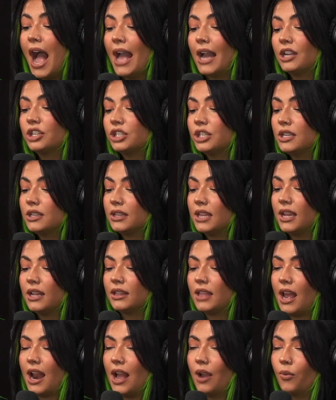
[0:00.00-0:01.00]
I actually
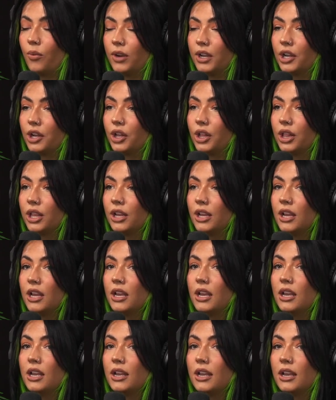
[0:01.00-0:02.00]
think that I will
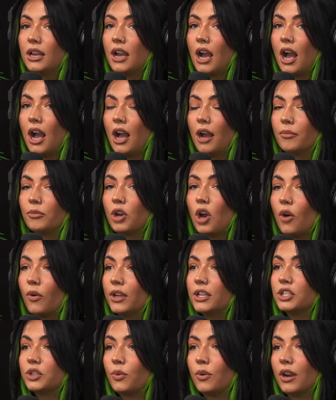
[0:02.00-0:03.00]

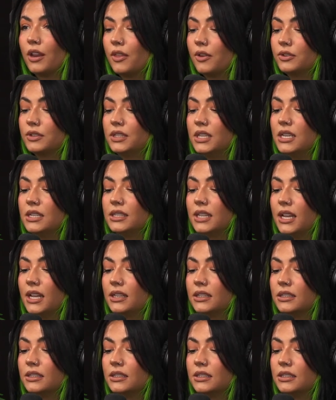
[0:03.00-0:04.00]
go into one of those
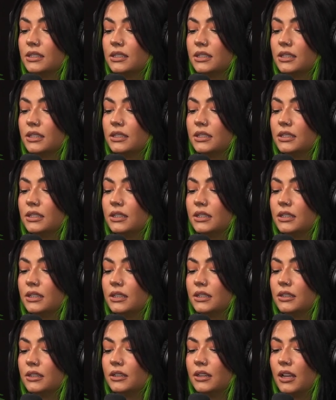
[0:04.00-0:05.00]
seasons
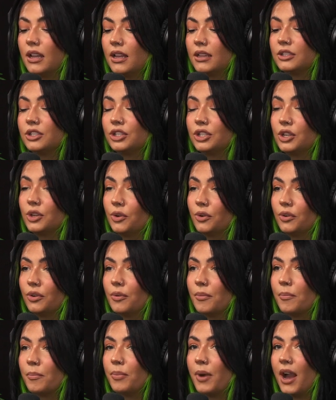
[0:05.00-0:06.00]

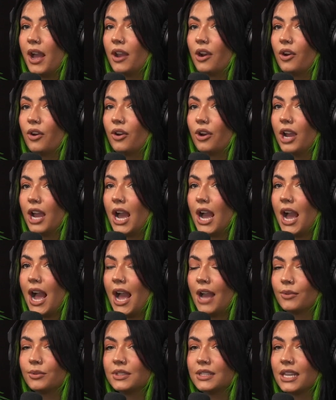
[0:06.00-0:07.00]
soon. But
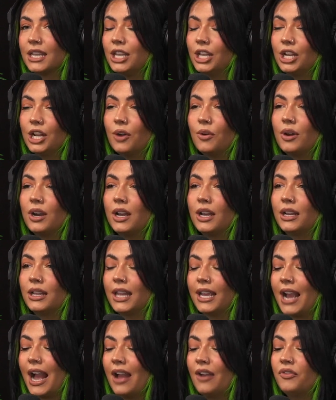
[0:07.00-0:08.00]
I was like, you know
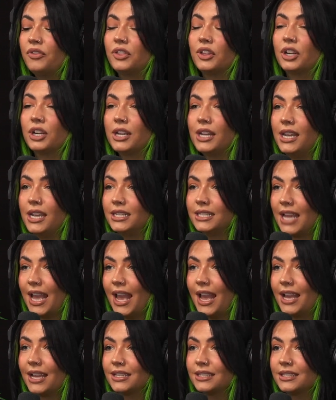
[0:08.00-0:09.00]
what? Like I have 30
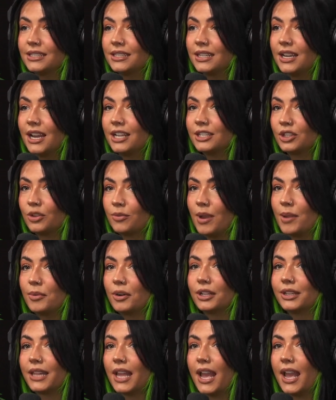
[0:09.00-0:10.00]
days until my
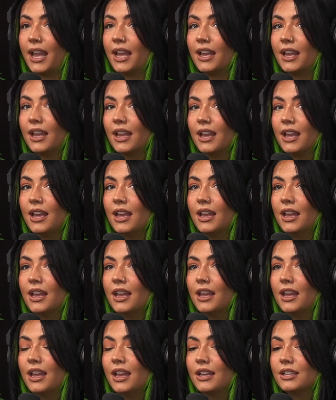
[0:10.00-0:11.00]
birthday.
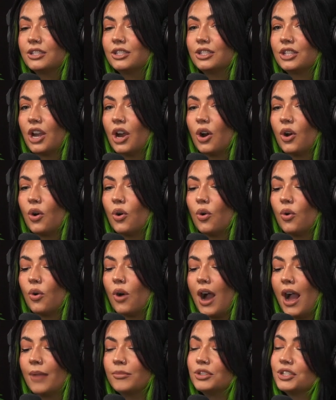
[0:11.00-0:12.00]

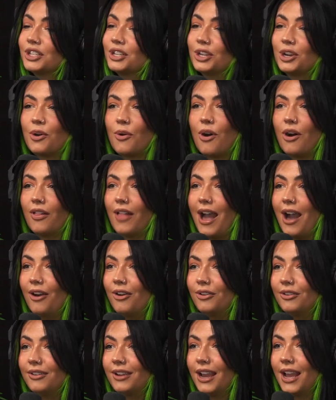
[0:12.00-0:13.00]
So I'm just going to go all
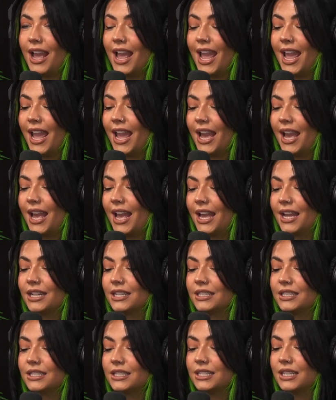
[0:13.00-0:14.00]
out.
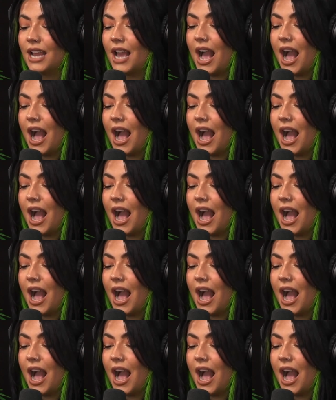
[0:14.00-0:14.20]
And